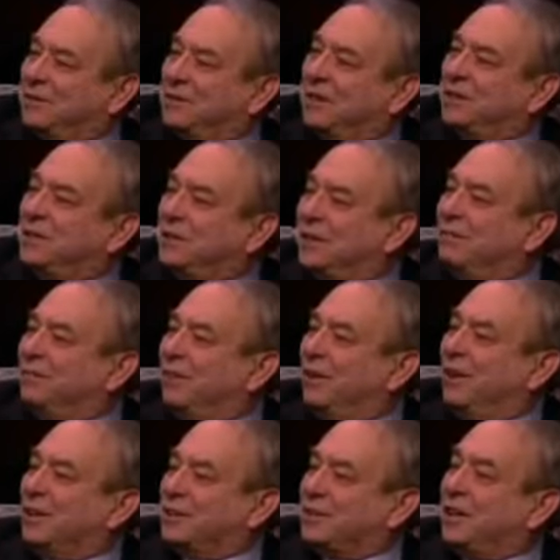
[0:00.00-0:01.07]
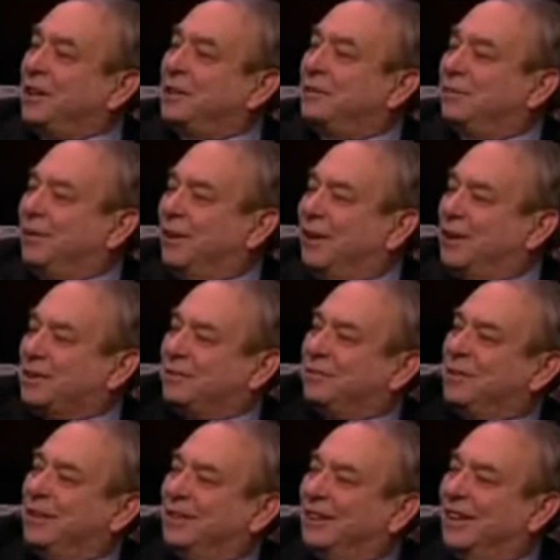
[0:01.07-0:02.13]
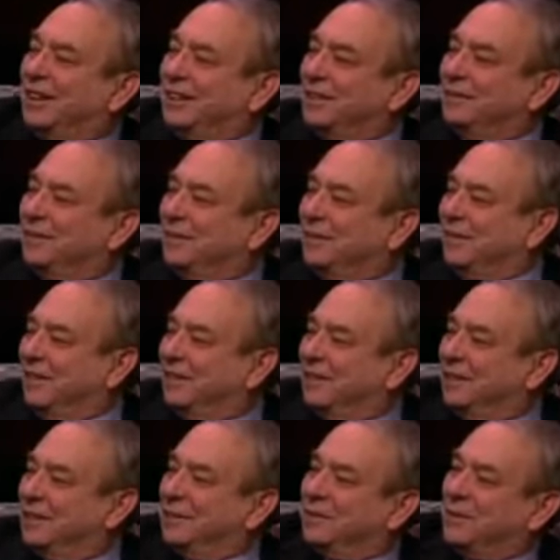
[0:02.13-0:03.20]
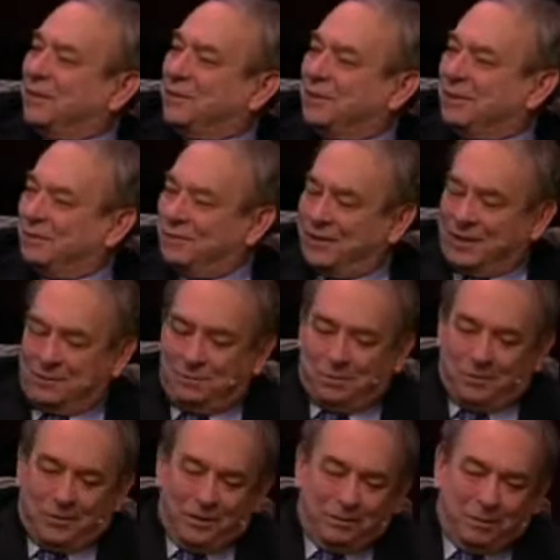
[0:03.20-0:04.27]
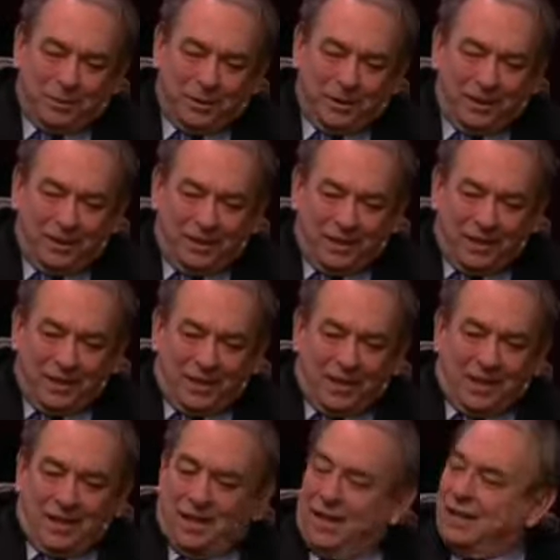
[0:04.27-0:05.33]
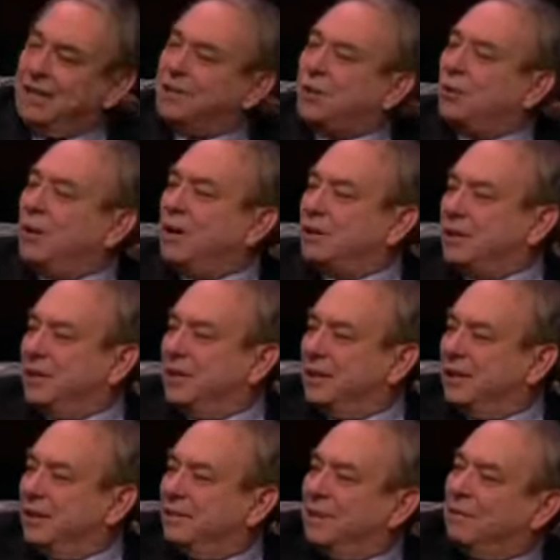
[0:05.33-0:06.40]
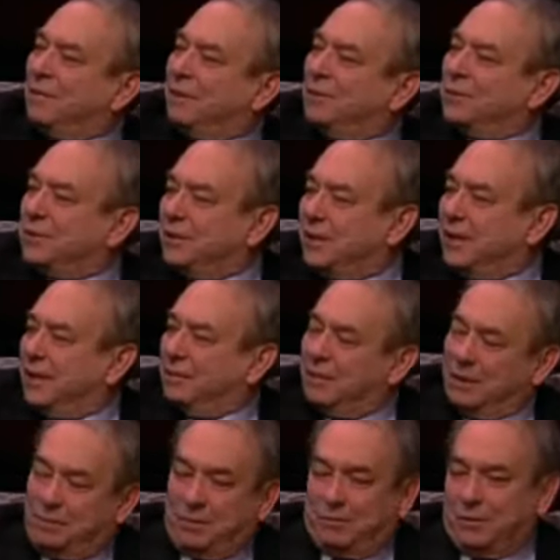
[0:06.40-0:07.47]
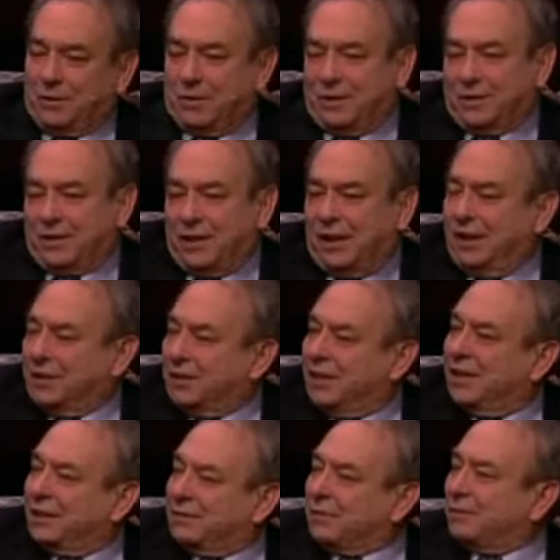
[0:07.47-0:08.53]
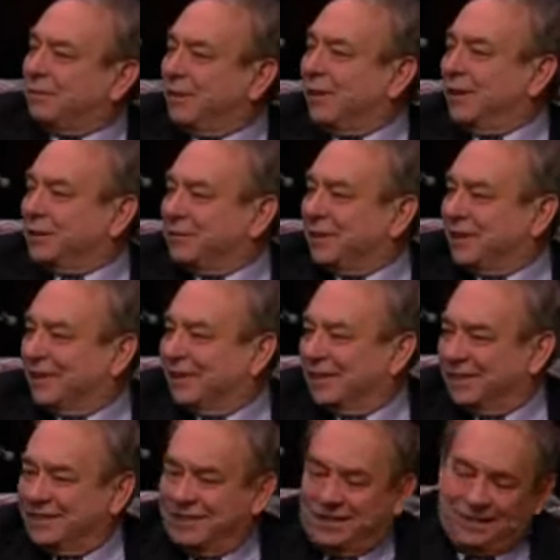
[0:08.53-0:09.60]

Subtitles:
teaching a senior philosophy elective in a university at one point. And this question of evolution came up. It wasn't a science class, it was a philosophy class.